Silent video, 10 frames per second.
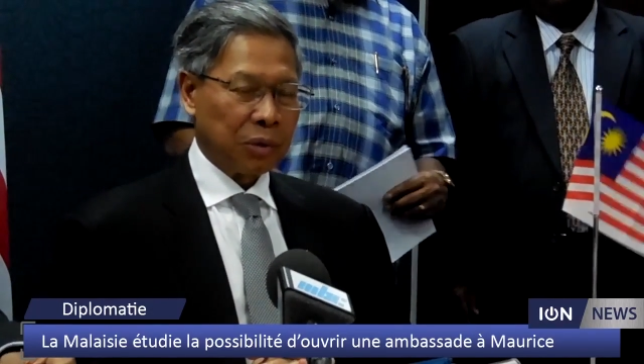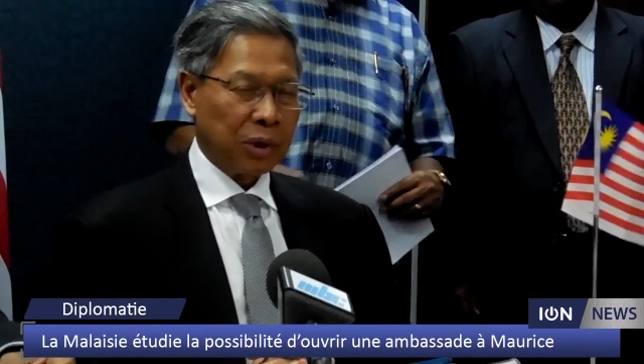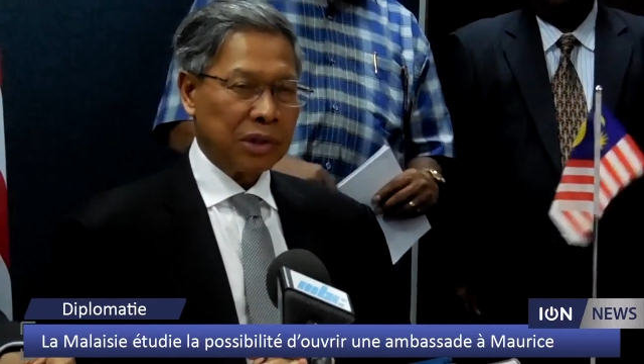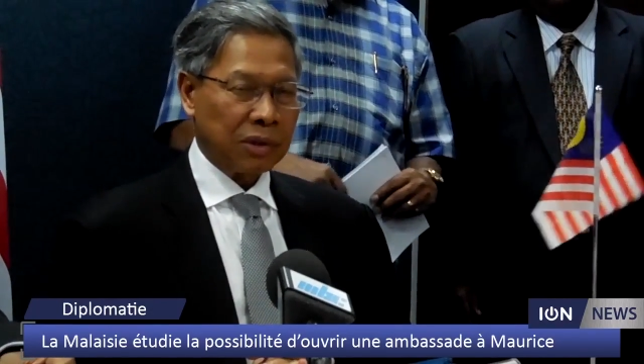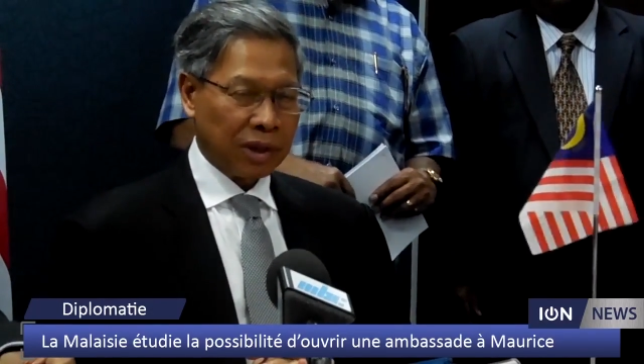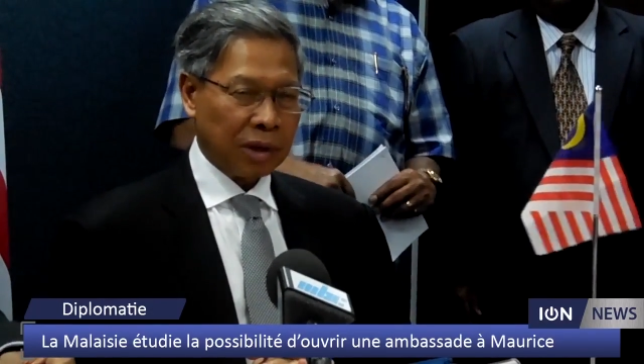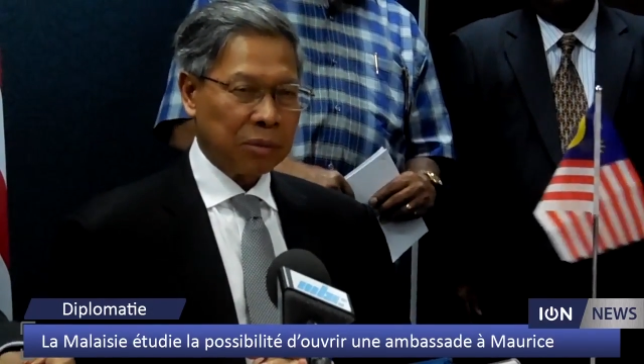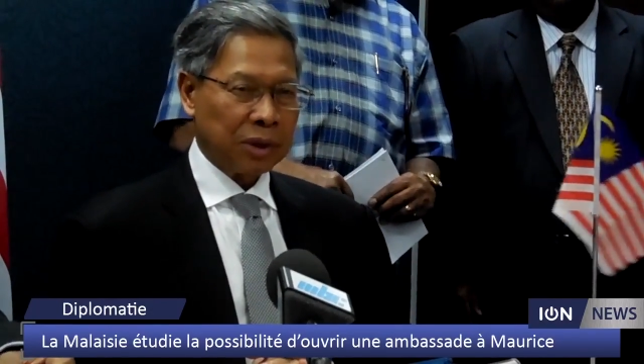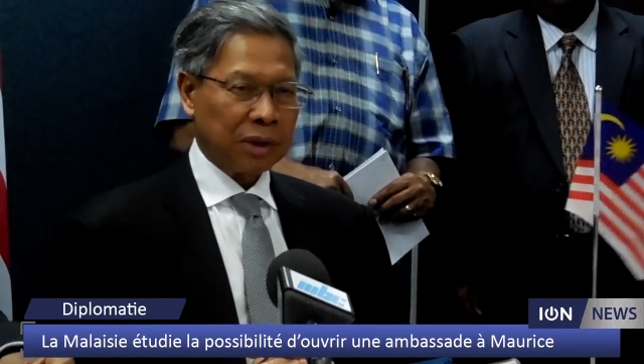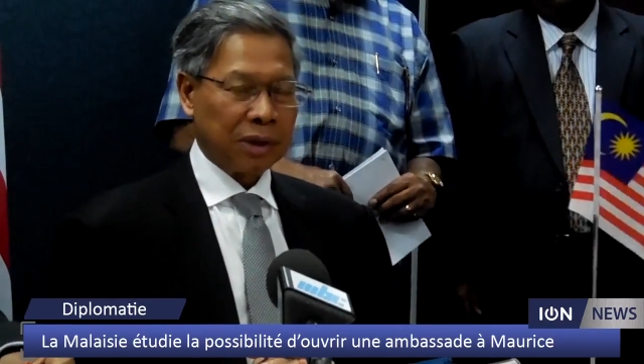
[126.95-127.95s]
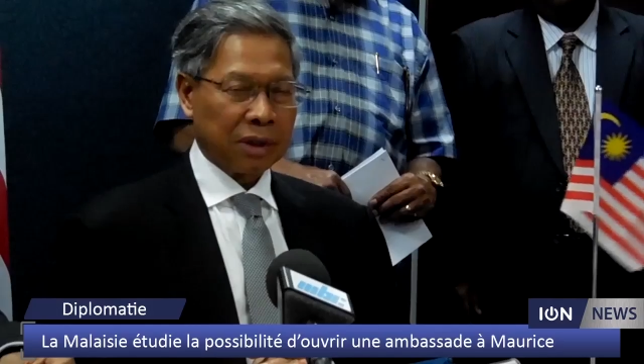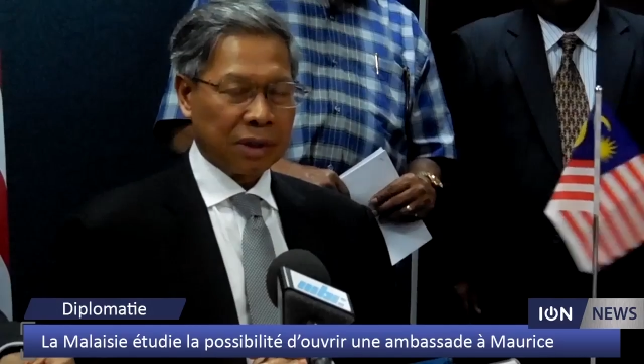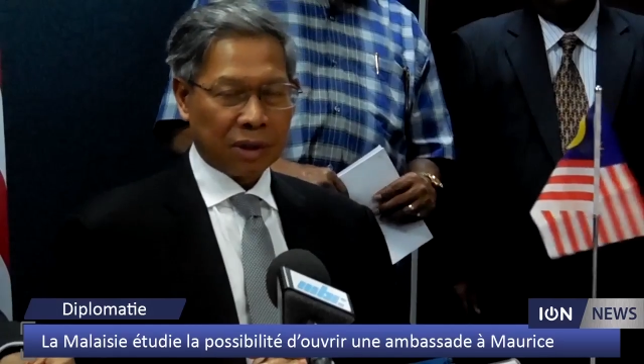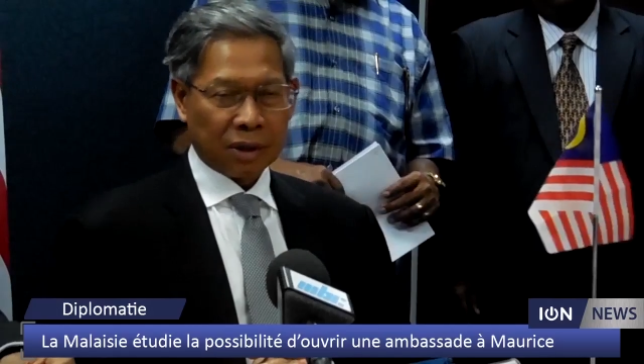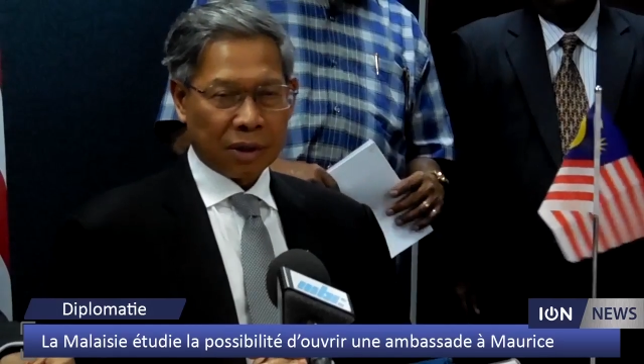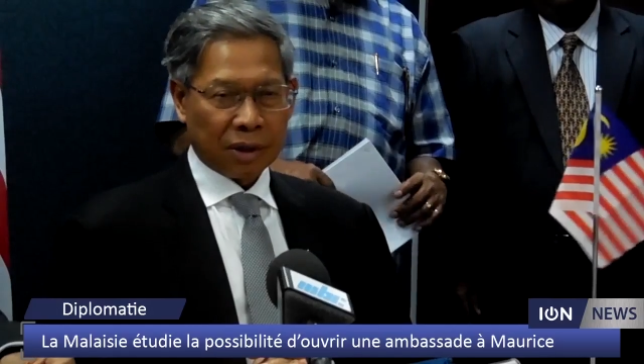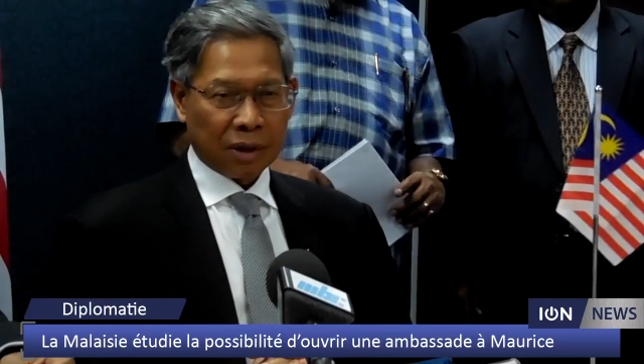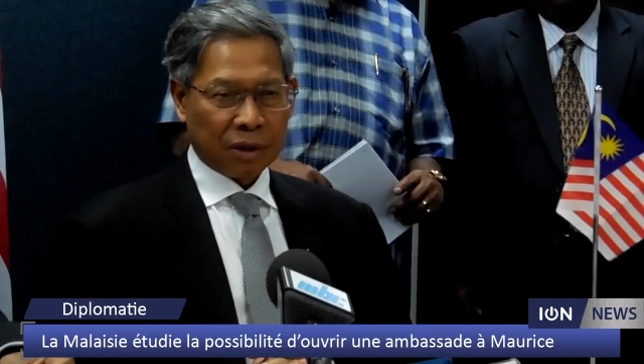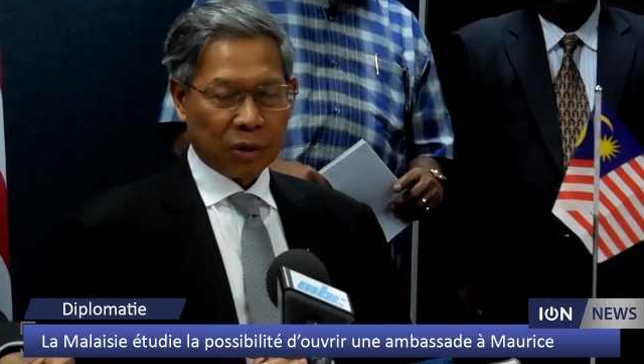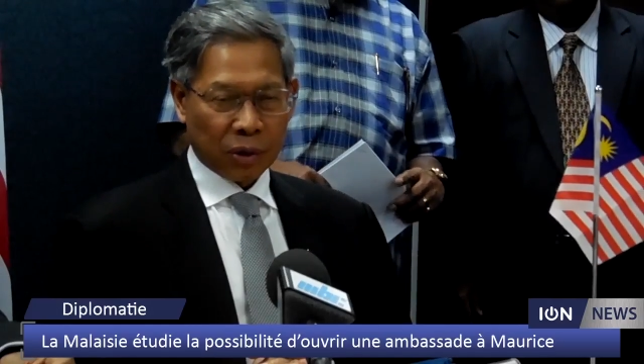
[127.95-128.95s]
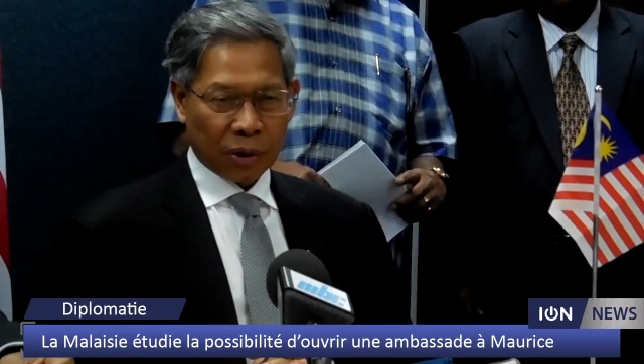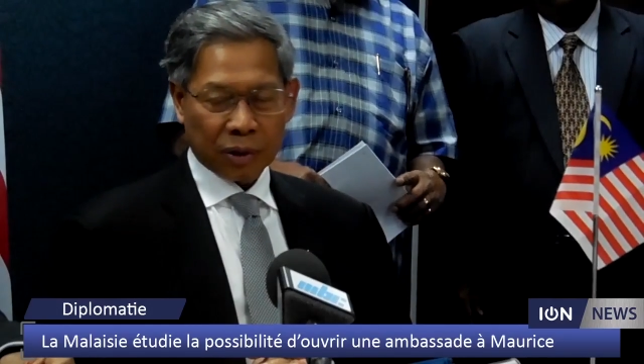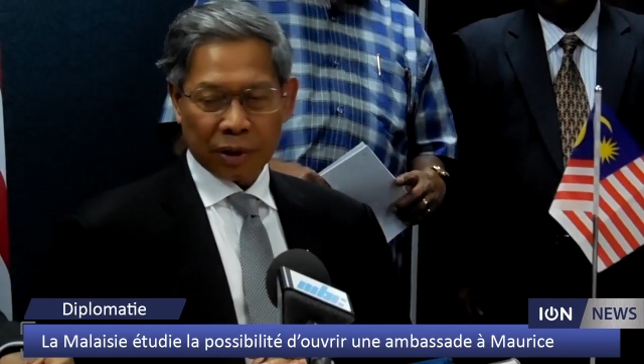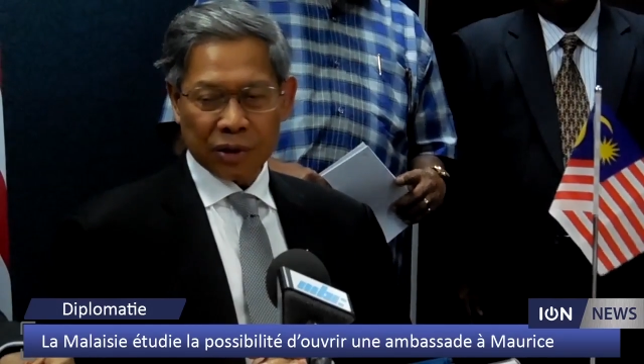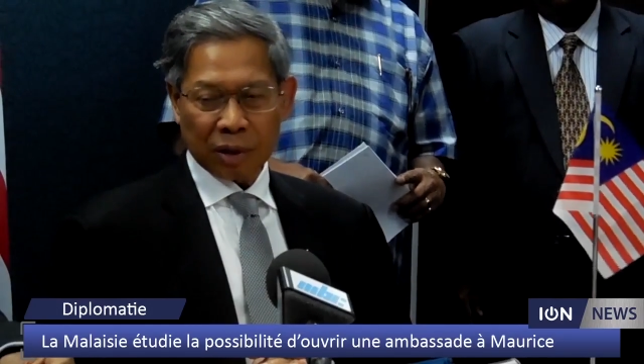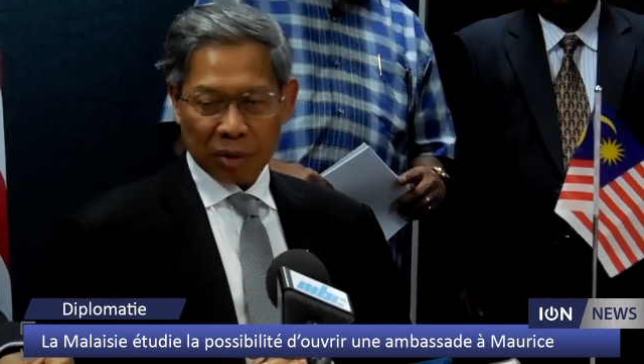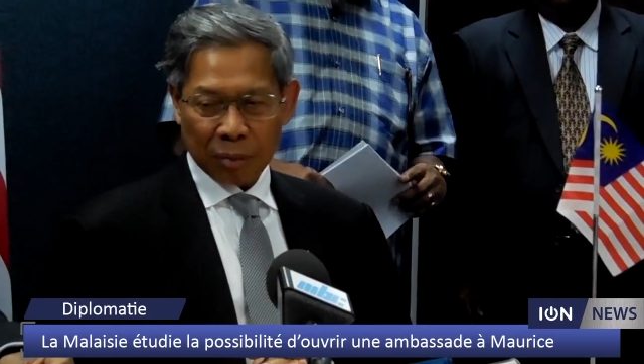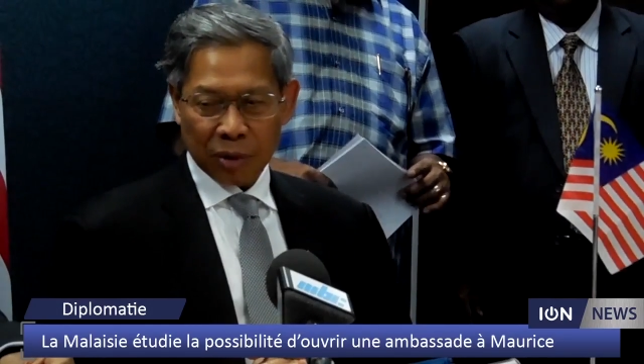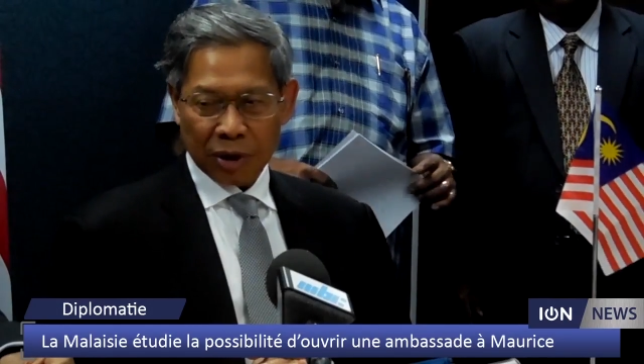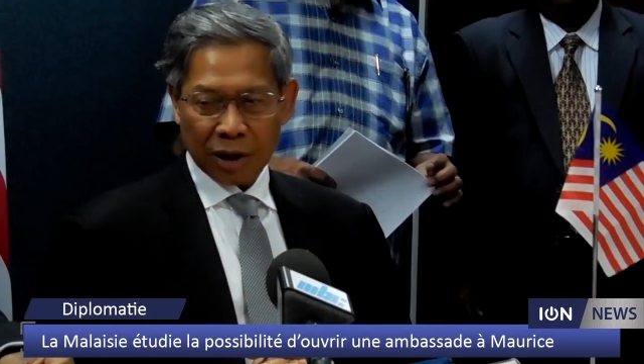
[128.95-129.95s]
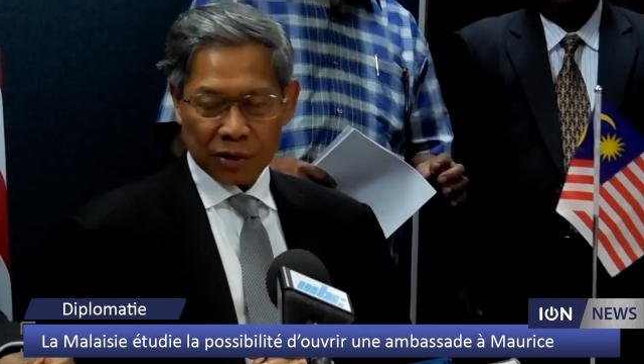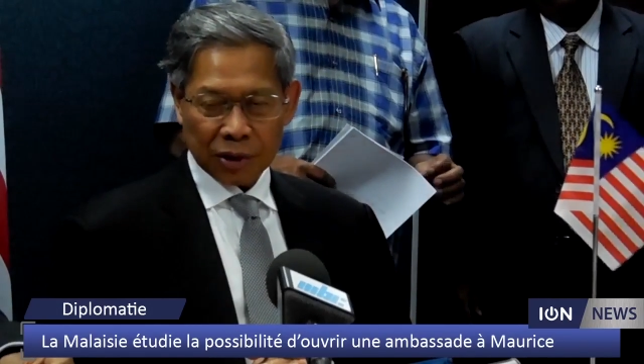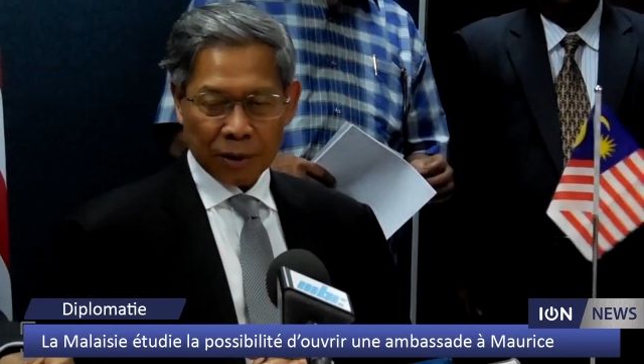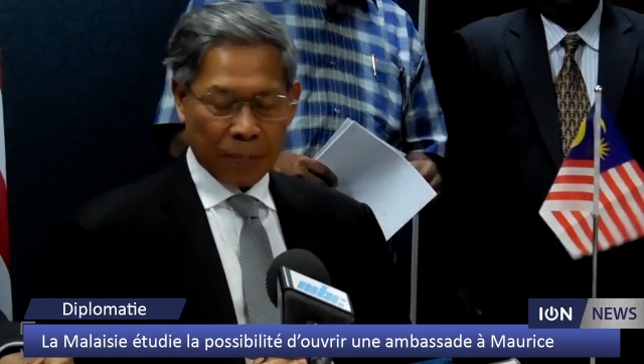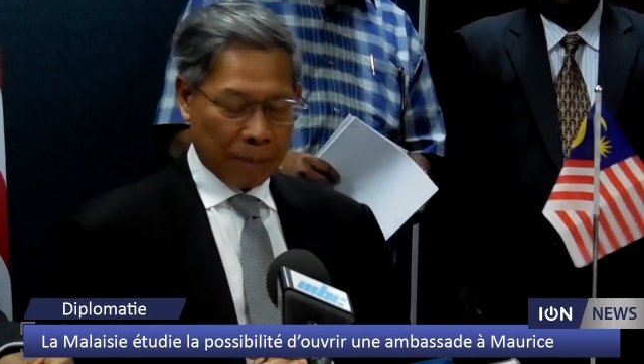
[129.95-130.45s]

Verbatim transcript: two heads of government in New York in September last year.